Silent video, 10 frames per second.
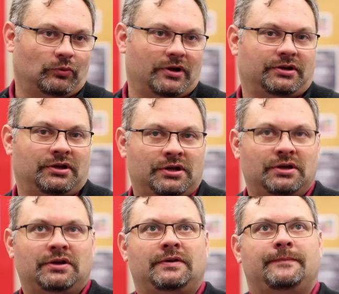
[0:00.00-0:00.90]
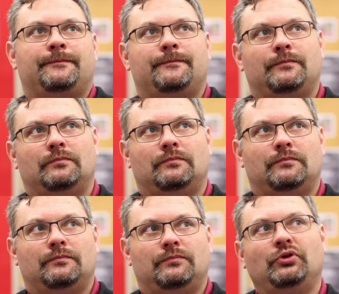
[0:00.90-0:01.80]
One,
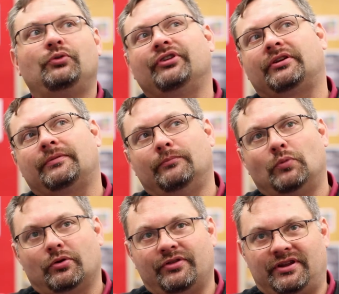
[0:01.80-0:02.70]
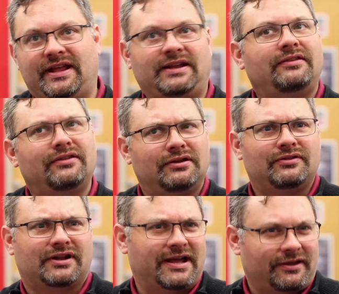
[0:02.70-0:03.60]
music, more than anything
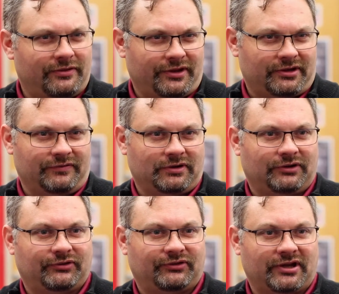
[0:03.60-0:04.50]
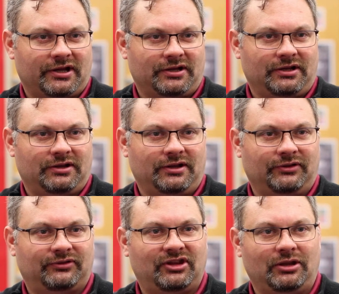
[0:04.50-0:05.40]
that I can think of in our society,
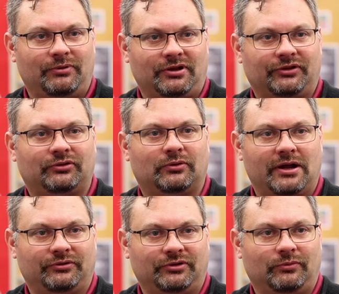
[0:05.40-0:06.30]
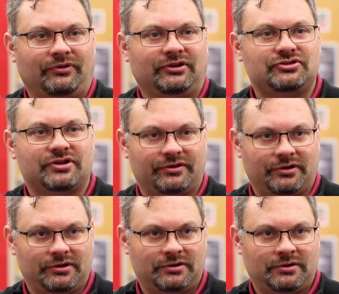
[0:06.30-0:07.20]
is keeping us grounded with each other.